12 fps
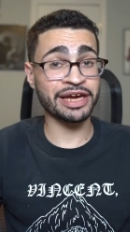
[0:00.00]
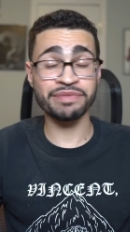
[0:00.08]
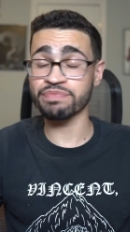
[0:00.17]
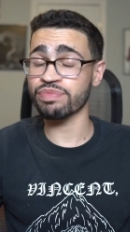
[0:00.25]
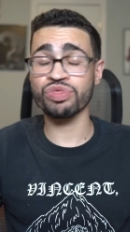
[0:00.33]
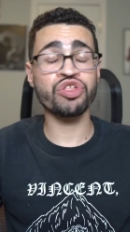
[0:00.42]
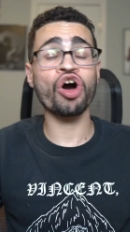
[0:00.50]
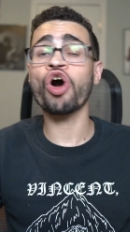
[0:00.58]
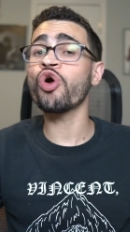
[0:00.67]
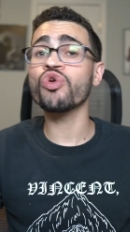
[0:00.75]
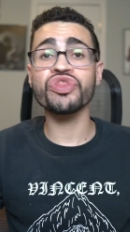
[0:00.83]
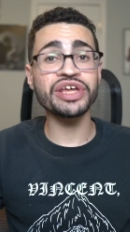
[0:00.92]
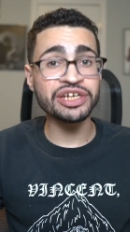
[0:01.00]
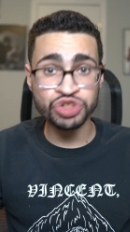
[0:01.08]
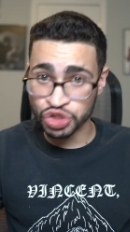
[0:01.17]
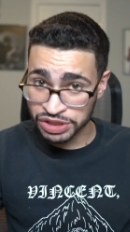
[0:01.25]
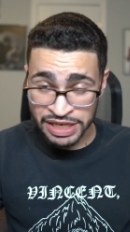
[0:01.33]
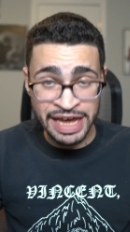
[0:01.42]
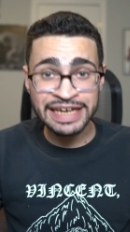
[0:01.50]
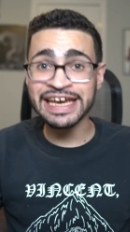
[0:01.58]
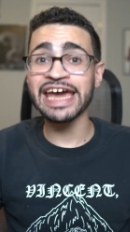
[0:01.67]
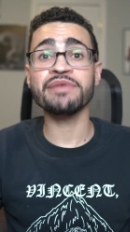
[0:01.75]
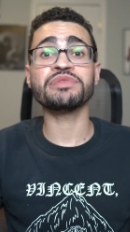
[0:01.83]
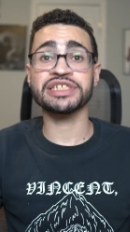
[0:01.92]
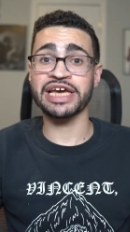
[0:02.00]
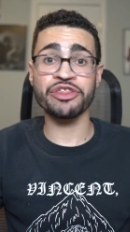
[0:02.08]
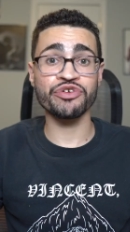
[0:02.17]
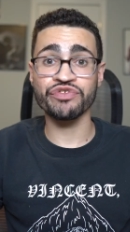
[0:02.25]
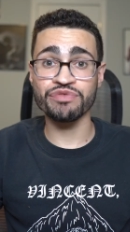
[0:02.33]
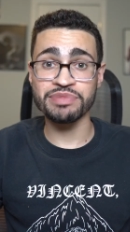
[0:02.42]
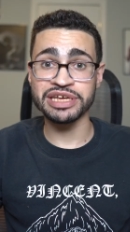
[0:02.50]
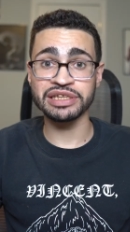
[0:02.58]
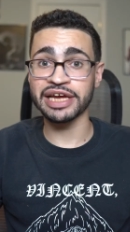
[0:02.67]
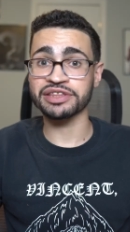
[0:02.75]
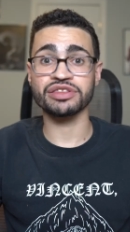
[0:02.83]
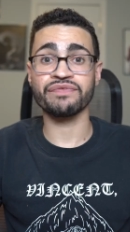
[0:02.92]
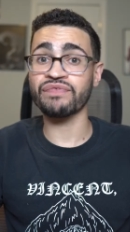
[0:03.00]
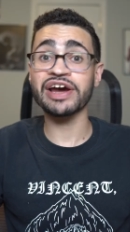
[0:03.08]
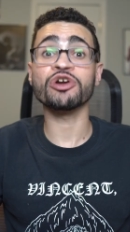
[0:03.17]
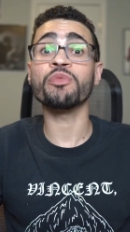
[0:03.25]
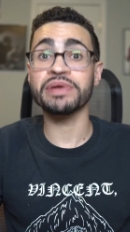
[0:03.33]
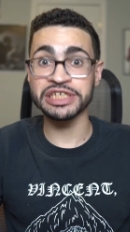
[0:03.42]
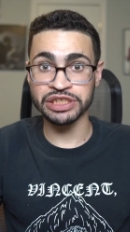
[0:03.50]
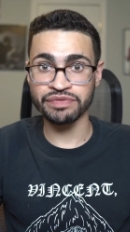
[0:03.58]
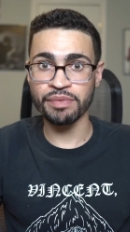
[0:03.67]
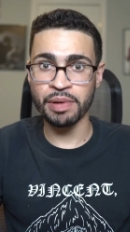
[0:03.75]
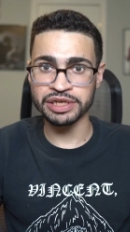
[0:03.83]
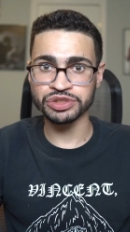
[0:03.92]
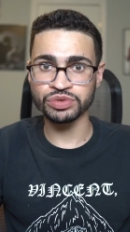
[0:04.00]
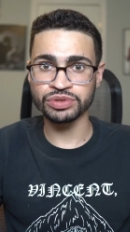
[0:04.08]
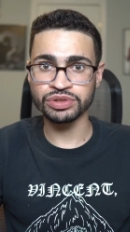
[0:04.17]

and the whole thing just came together for me like the final piece of a puzzle.